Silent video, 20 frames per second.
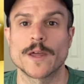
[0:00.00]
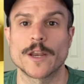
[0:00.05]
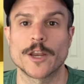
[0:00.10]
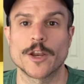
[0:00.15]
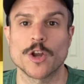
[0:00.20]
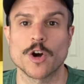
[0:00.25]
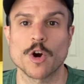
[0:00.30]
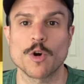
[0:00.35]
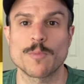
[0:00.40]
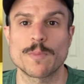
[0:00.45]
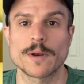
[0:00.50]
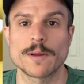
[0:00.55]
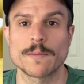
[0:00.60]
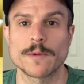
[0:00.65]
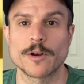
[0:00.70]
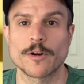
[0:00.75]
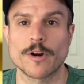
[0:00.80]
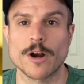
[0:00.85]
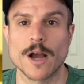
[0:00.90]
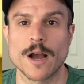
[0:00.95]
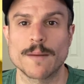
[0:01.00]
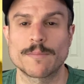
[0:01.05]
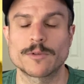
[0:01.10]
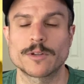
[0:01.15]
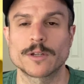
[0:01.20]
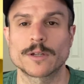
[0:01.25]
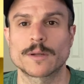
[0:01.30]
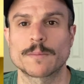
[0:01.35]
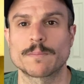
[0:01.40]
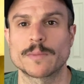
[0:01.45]
than an open emitter
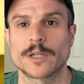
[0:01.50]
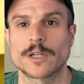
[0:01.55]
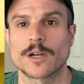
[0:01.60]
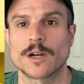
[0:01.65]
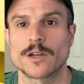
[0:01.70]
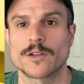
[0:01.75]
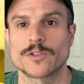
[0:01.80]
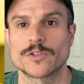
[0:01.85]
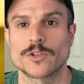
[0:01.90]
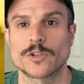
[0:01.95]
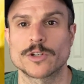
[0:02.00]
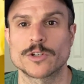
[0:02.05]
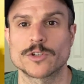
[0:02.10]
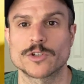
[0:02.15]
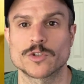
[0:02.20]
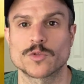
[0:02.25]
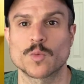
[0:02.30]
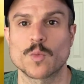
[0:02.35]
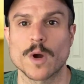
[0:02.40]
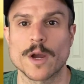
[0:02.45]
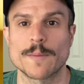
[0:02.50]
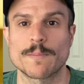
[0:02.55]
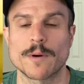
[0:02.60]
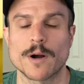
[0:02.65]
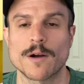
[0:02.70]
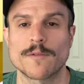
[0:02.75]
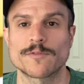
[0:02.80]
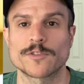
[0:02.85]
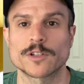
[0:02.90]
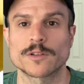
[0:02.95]
optic because you can just wipe
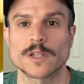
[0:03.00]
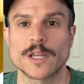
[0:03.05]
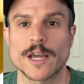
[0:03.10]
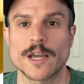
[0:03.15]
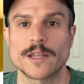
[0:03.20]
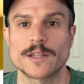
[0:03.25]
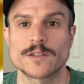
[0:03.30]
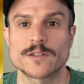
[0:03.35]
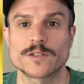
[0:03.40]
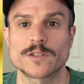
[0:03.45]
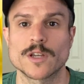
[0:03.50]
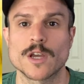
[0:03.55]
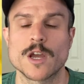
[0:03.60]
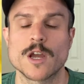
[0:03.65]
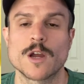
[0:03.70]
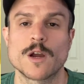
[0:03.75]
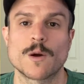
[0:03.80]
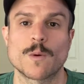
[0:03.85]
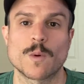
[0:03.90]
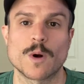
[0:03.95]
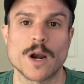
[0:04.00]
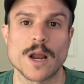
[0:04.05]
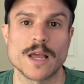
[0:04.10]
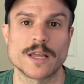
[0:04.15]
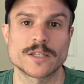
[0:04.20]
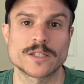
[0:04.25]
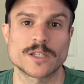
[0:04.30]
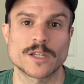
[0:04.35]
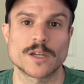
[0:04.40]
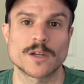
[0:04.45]
off the lens,
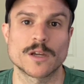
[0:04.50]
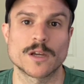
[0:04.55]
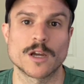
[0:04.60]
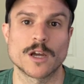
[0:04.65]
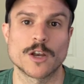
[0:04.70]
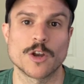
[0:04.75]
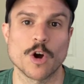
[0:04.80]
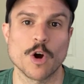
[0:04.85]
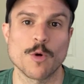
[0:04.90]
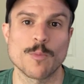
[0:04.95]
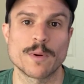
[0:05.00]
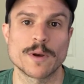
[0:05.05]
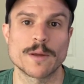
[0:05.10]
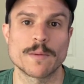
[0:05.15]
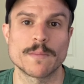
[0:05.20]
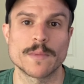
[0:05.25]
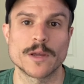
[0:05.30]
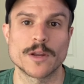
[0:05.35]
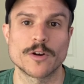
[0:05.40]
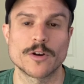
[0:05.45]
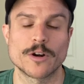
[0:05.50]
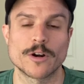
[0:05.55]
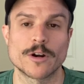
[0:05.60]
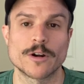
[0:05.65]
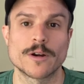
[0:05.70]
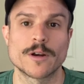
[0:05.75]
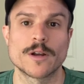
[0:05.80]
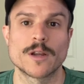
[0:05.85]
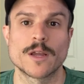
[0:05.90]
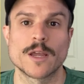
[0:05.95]
whereas an open
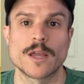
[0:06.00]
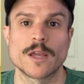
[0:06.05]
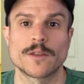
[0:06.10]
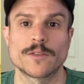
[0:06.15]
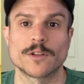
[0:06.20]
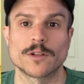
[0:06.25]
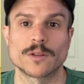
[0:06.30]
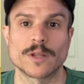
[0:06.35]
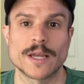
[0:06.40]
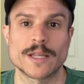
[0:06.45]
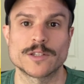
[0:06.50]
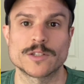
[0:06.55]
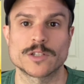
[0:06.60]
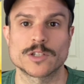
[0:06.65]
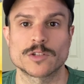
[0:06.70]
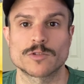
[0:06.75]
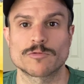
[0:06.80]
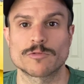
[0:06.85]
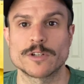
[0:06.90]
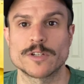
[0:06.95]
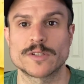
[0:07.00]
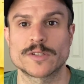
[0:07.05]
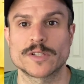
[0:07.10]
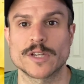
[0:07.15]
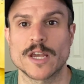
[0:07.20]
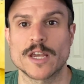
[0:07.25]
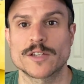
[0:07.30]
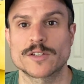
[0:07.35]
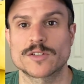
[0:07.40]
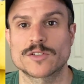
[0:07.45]
emitter, the lens is
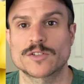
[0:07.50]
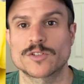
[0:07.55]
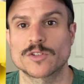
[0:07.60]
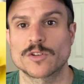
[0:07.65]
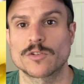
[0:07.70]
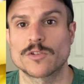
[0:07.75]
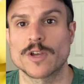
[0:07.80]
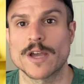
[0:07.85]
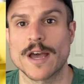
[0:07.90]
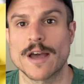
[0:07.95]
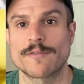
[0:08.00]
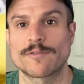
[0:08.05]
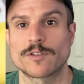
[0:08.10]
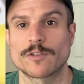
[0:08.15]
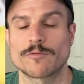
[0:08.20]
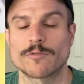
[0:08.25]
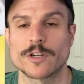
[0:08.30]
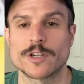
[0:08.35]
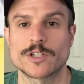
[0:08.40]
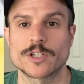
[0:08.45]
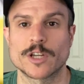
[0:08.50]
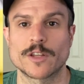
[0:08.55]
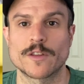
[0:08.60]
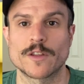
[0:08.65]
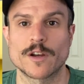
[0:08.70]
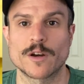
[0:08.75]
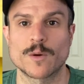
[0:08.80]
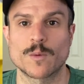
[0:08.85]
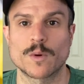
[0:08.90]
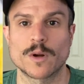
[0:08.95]
recessed, so you have to reach in
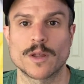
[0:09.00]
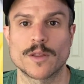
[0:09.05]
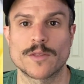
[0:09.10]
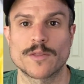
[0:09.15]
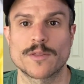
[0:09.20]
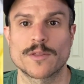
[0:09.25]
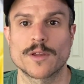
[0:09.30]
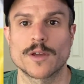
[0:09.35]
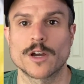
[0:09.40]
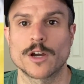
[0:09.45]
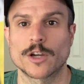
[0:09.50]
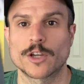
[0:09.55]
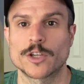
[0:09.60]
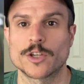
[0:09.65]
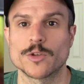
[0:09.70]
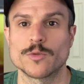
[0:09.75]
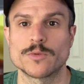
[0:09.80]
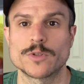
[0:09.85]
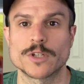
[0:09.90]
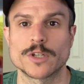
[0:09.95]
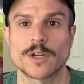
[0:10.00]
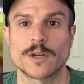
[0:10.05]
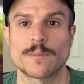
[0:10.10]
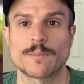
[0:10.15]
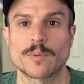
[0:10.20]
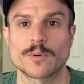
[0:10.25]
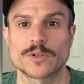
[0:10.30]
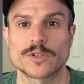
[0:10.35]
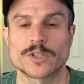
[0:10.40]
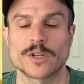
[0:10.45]
there with a
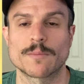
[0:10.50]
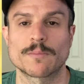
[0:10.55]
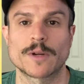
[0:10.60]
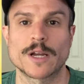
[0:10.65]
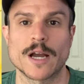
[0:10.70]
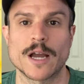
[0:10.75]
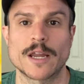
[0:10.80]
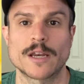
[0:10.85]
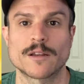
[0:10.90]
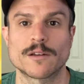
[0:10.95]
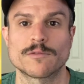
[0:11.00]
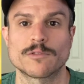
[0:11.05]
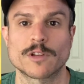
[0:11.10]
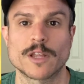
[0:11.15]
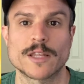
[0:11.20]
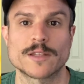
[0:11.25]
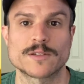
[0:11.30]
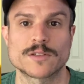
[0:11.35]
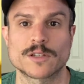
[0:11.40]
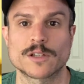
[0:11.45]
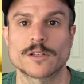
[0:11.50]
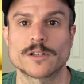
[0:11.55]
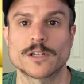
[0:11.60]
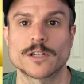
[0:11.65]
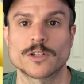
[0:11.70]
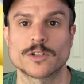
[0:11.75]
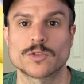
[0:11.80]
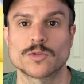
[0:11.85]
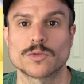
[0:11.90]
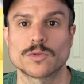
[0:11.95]
Q-tip or some kind of lens
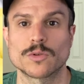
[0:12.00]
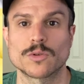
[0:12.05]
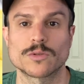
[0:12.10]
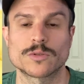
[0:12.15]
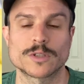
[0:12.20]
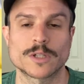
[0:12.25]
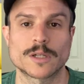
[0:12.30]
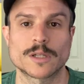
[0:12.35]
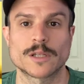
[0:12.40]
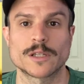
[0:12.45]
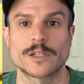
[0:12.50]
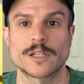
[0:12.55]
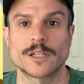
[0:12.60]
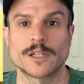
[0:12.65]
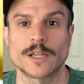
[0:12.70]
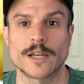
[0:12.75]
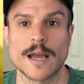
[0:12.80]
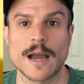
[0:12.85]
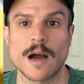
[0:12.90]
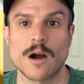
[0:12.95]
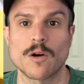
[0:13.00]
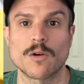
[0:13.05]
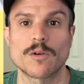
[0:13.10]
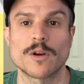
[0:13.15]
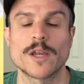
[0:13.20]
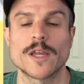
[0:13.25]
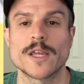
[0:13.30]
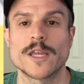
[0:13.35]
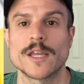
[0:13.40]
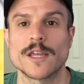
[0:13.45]
cleaning tool to clean it
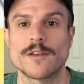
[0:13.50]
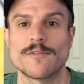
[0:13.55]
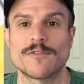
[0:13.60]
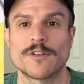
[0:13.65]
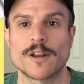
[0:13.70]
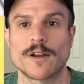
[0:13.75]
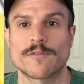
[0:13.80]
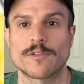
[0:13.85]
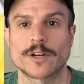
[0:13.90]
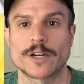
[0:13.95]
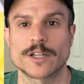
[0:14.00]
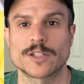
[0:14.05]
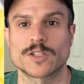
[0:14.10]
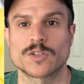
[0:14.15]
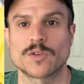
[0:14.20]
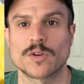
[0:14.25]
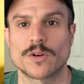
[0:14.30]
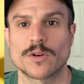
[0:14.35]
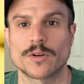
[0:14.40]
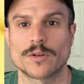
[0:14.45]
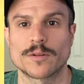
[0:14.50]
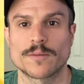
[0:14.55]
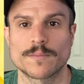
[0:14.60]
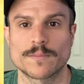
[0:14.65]
out if it ever gets dirty.